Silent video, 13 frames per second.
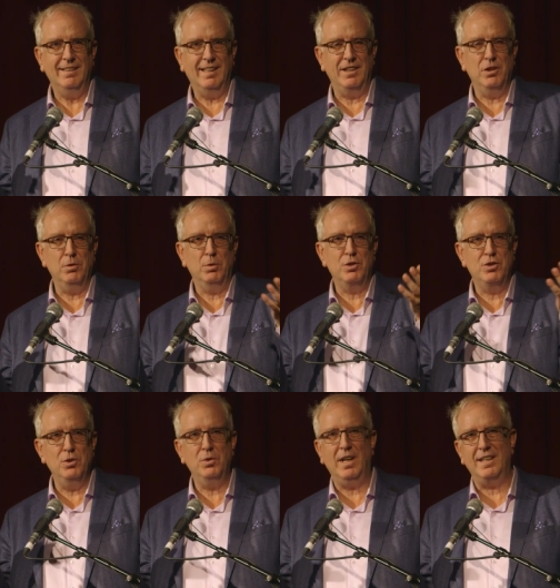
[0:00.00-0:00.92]
that you would
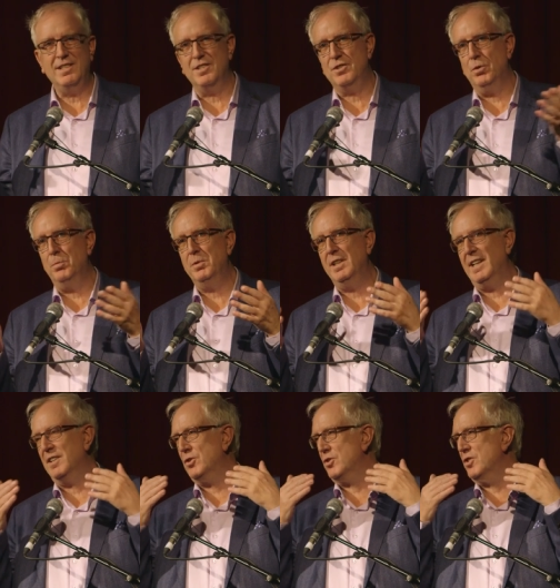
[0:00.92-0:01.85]
do that to somebody
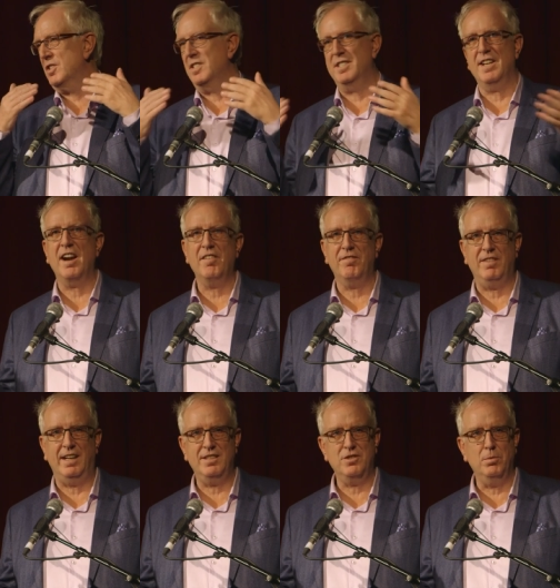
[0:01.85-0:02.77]
that doesn't
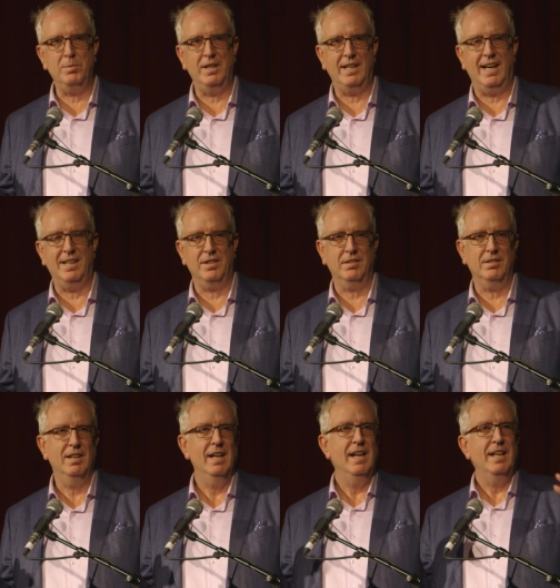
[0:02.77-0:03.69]
deserve that, somebody that, had a,